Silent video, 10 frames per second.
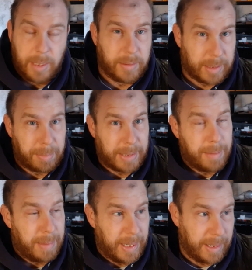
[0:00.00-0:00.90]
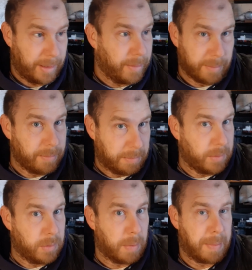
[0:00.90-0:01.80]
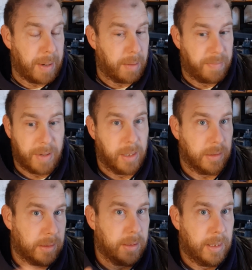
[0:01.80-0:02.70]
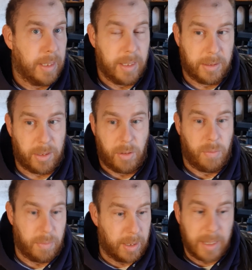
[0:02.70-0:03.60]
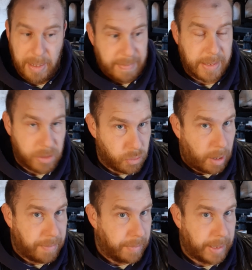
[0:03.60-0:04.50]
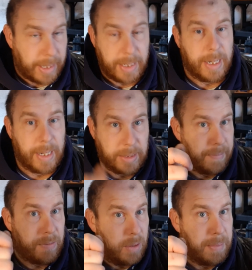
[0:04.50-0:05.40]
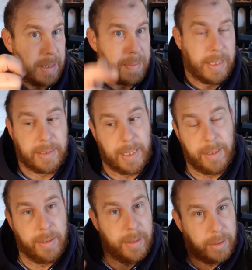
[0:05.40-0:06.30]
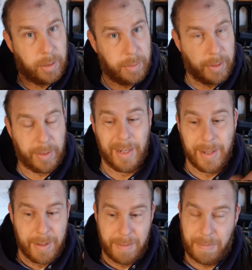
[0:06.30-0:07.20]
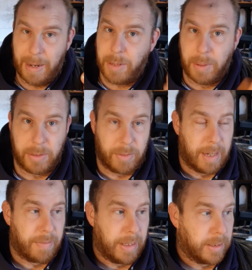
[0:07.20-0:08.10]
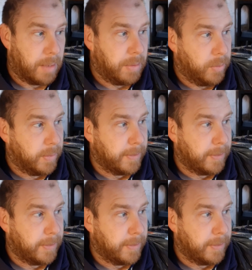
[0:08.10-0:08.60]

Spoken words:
Like sub-assembly the weapon arm first, and leave that to dry for a day, and it's a complete piece then, and glue it on. Flayed ones are another example.